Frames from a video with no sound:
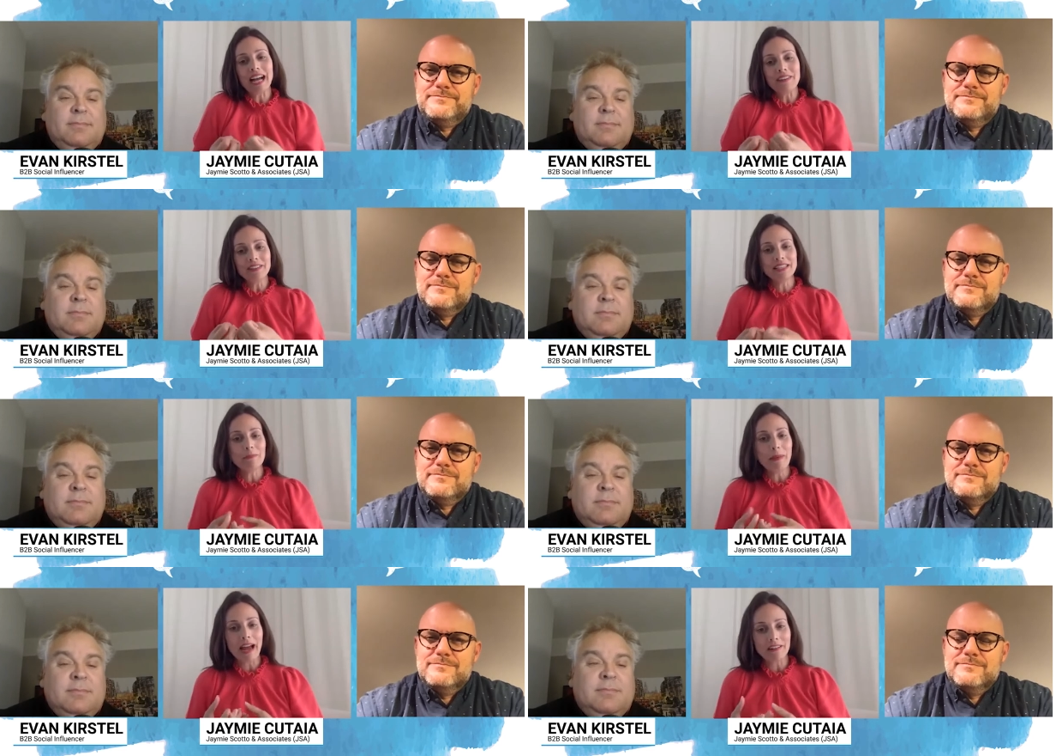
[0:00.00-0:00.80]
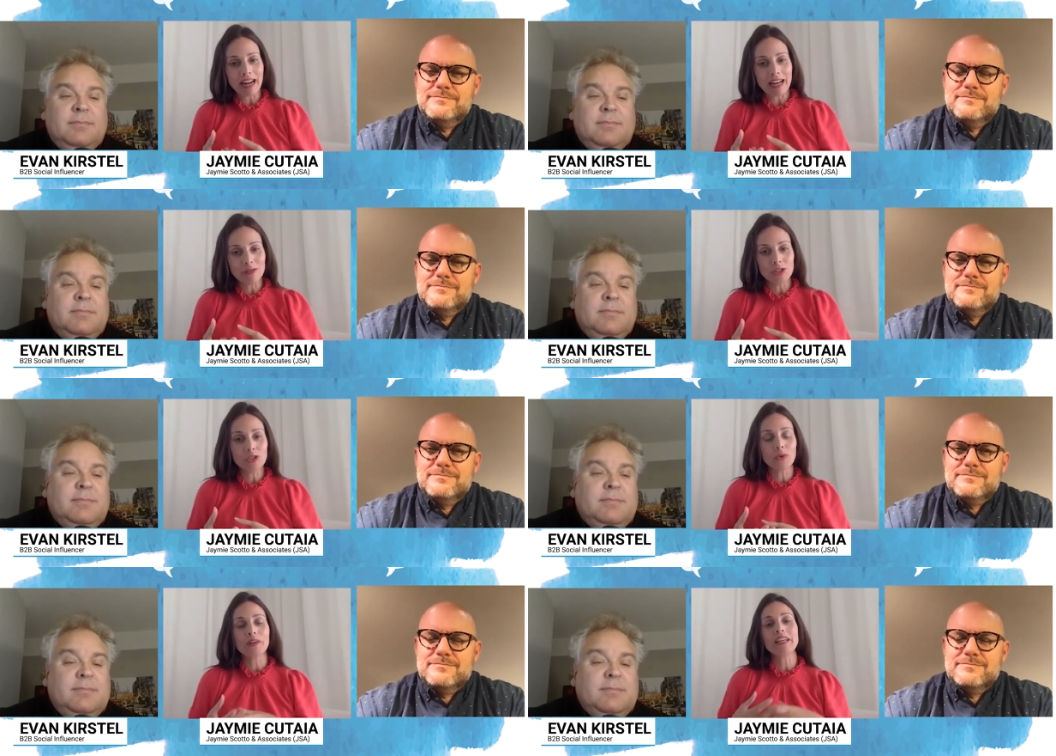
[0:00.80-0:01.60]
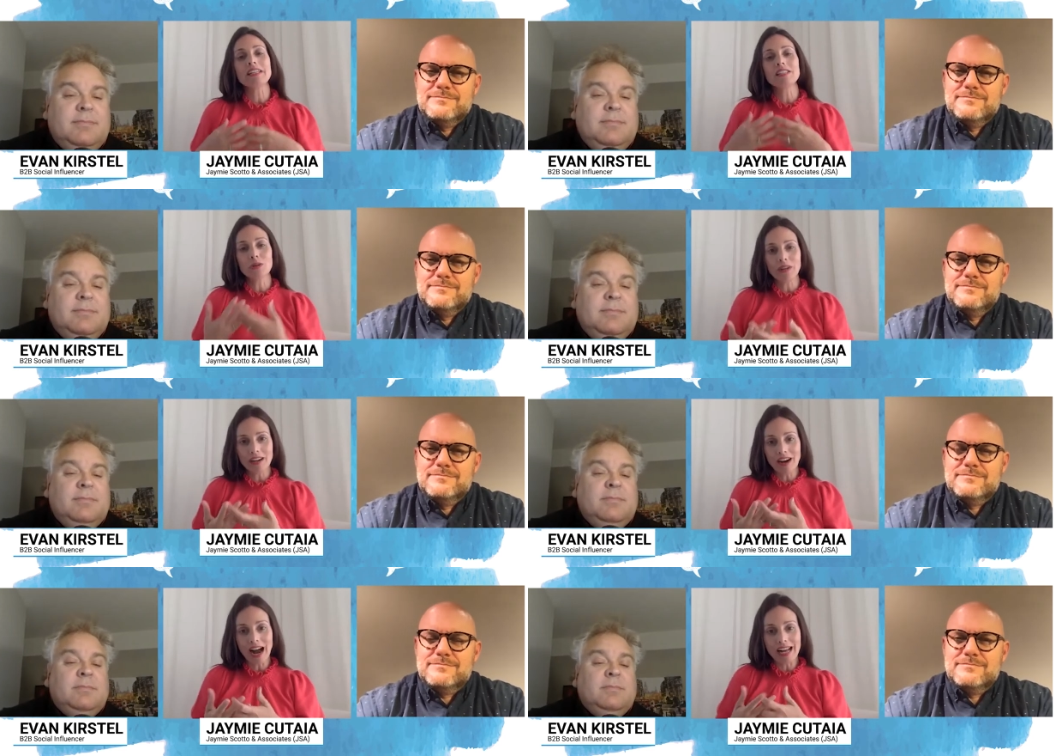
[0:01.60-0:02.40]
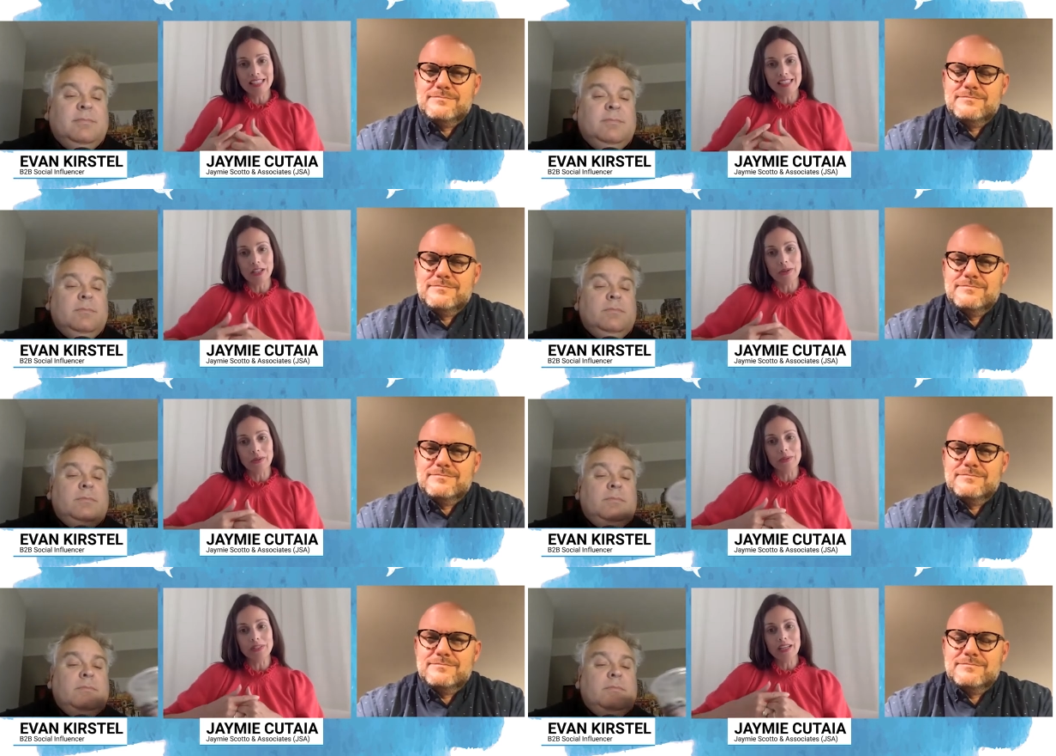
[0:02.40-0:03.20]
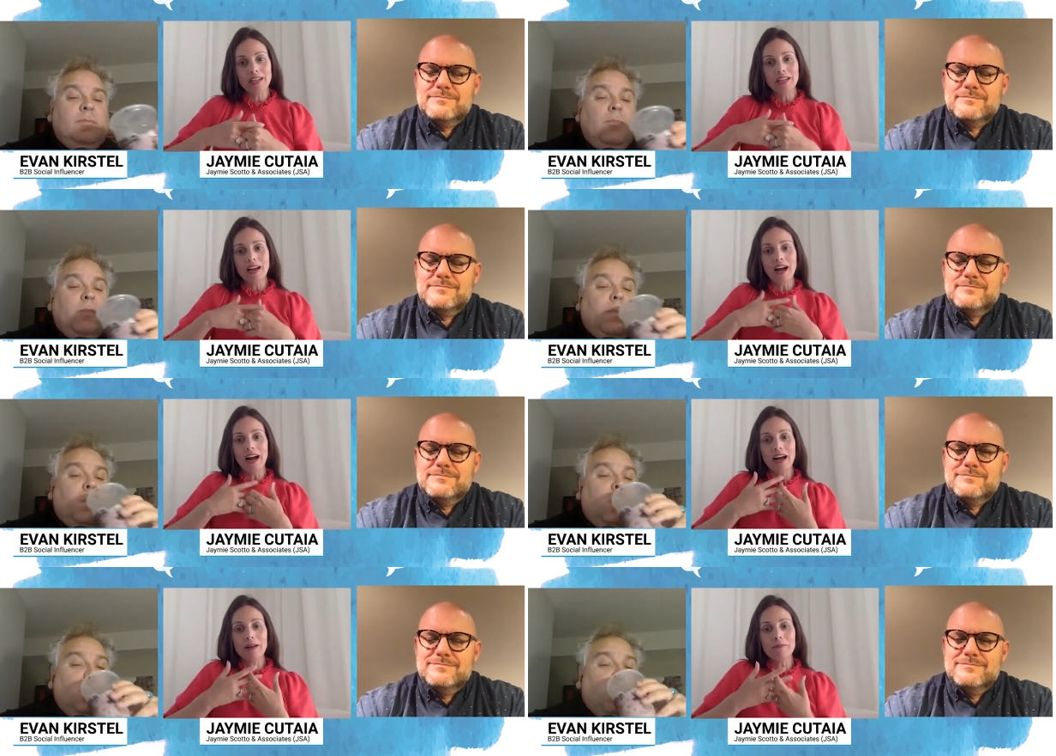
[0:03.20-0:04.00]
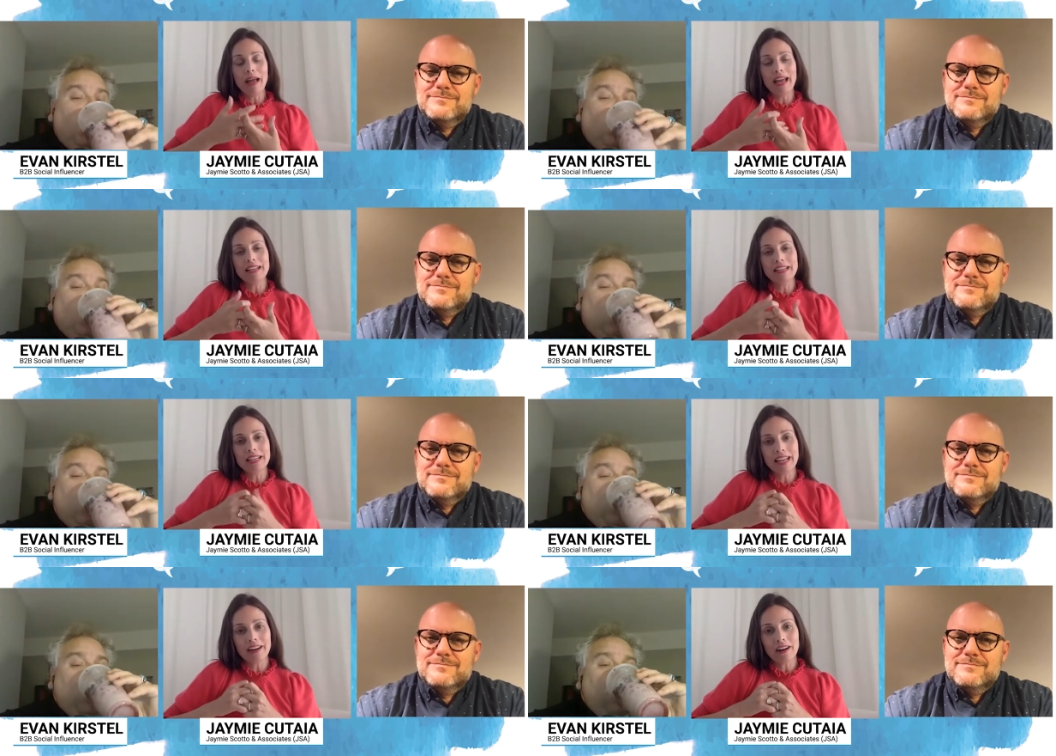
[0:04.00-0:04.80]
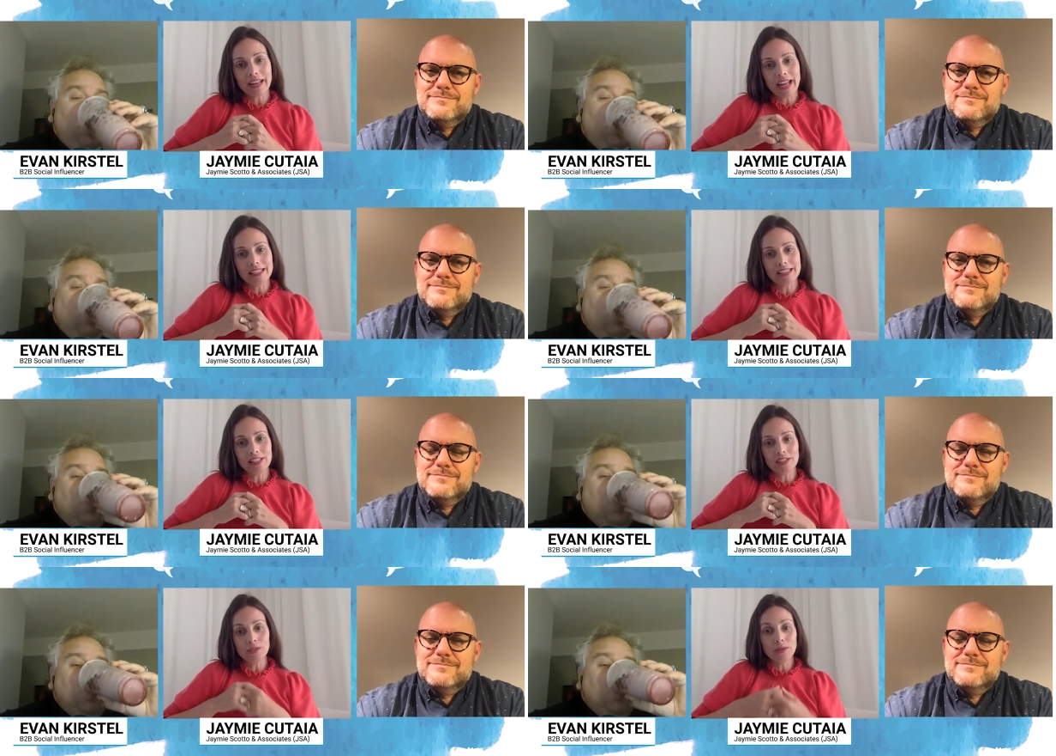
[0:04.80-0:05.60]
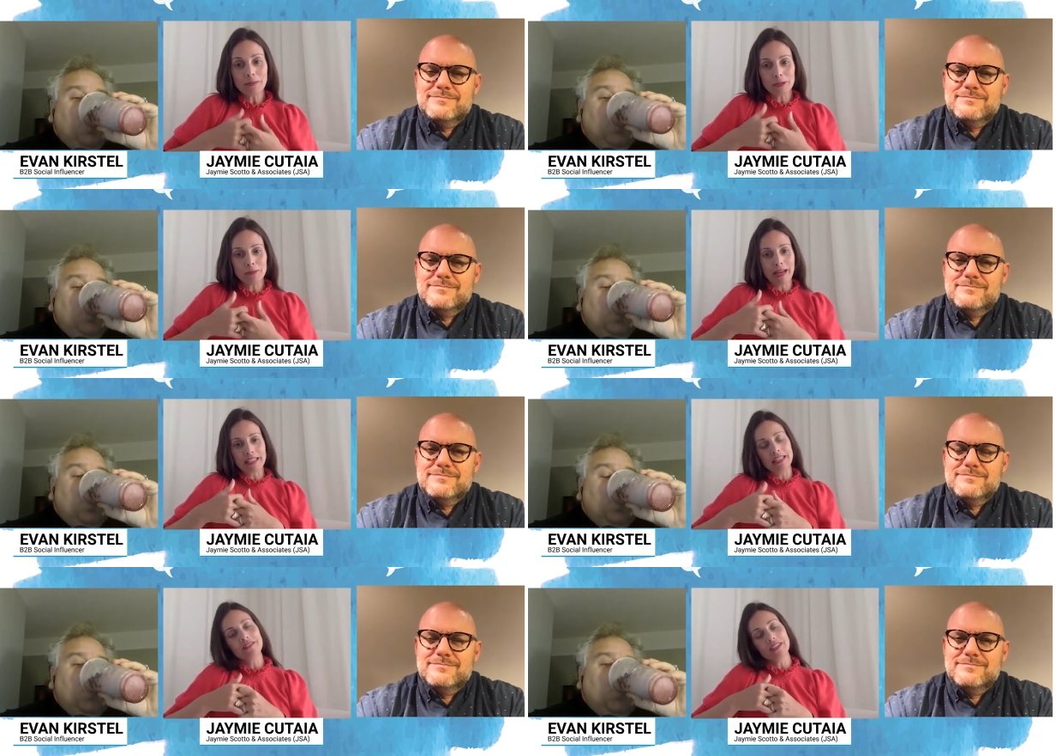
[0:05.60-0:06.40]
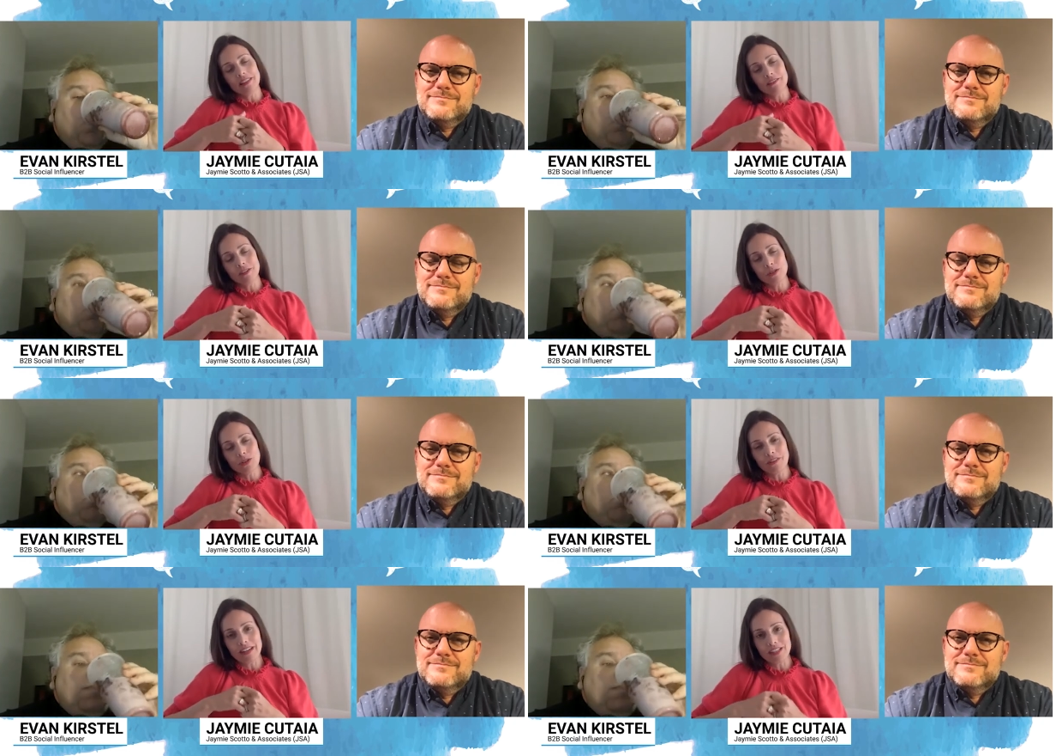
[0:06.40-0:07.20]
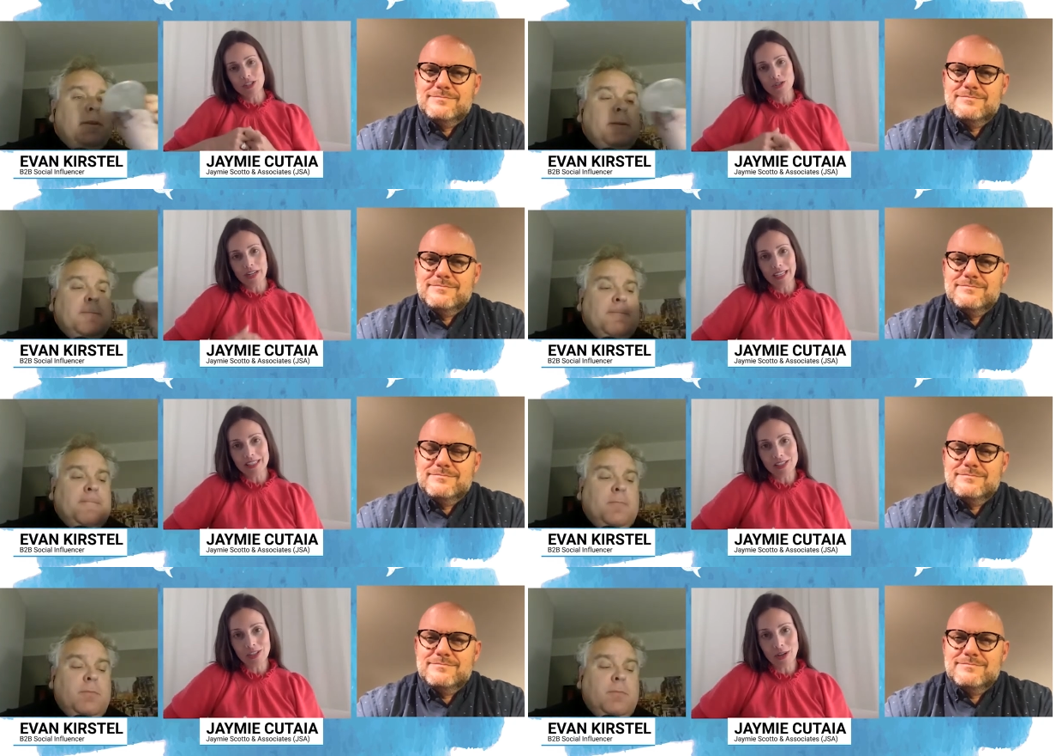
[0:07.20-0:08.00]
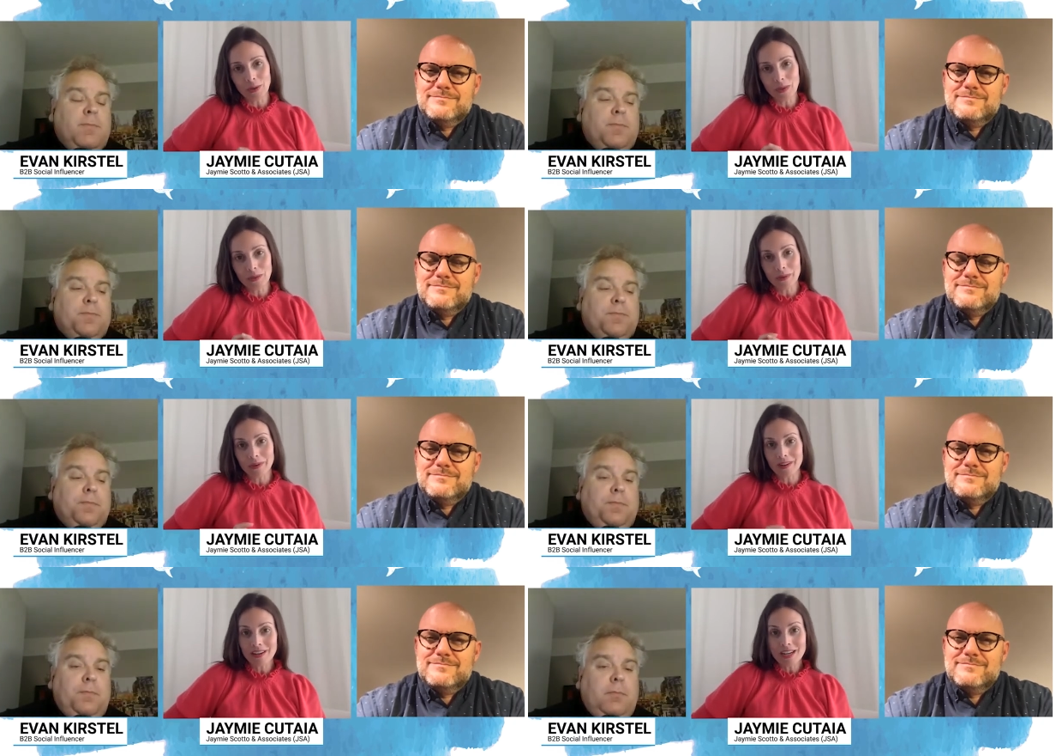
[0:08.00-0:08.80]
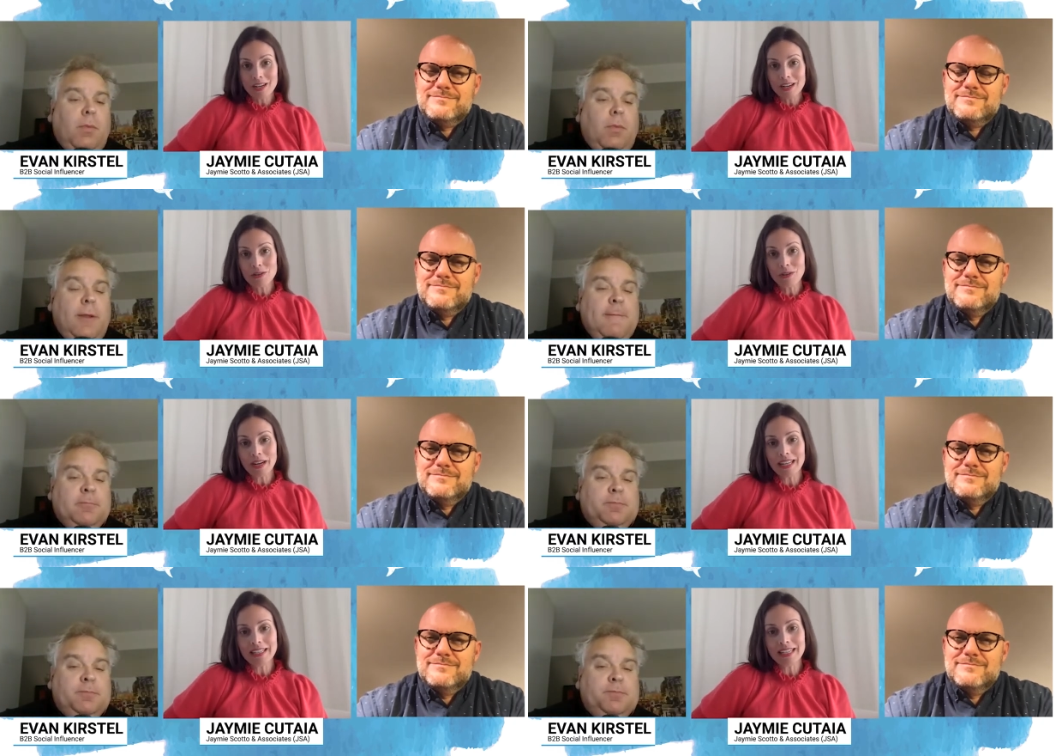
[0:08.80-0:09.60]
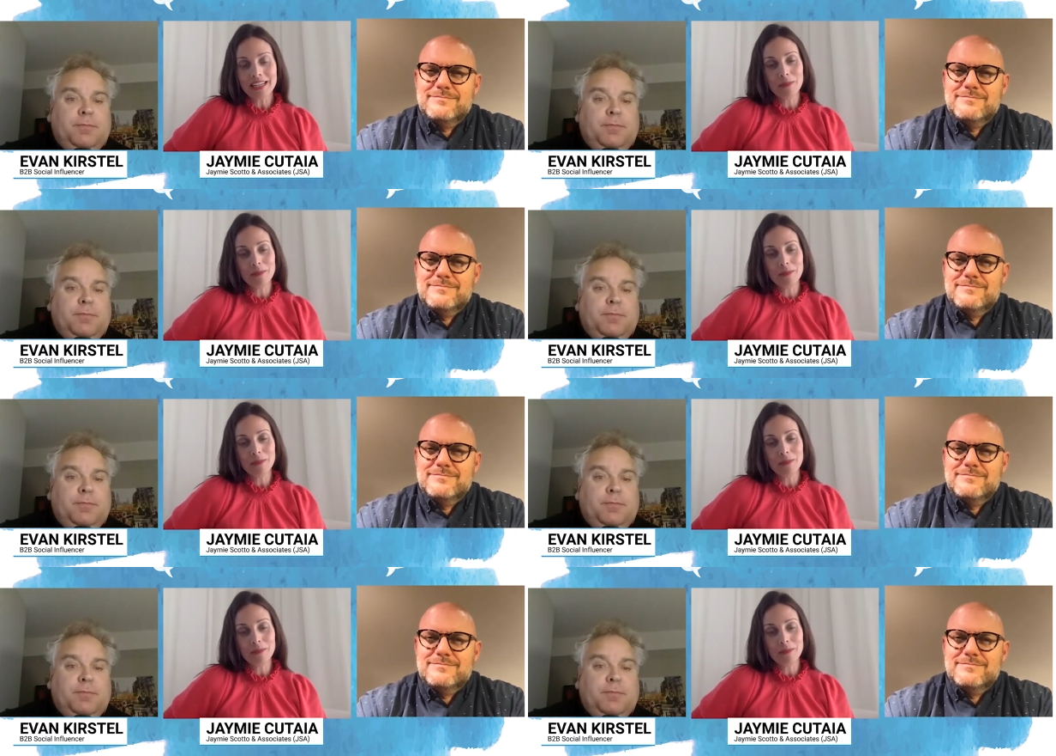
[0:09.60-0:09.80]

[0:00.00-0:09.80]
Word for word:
Speaker 1: dive into the background stories, career highs and lows, and get our guests' unique perspectives on the future of our industry. And so when we were creating Data